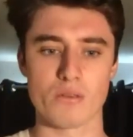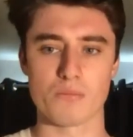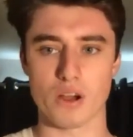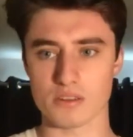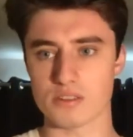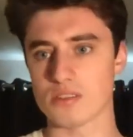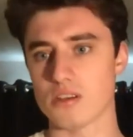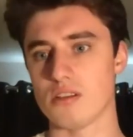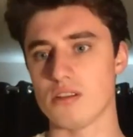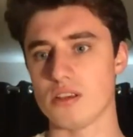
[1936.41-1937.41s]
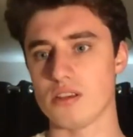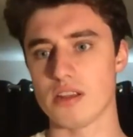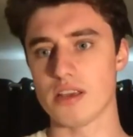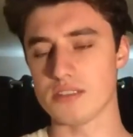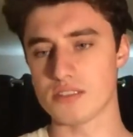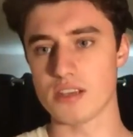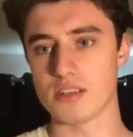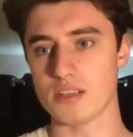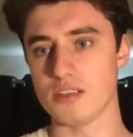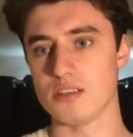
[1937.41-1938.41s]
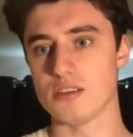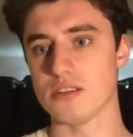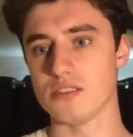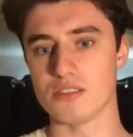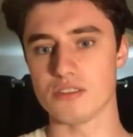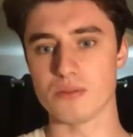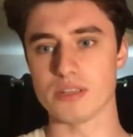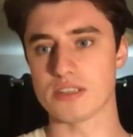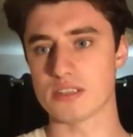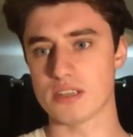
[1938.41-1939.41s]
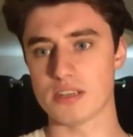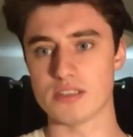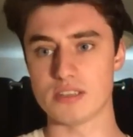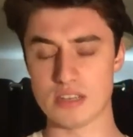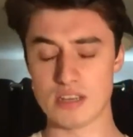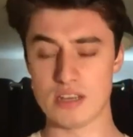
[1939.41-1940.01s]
product design in NCAD, in doing it in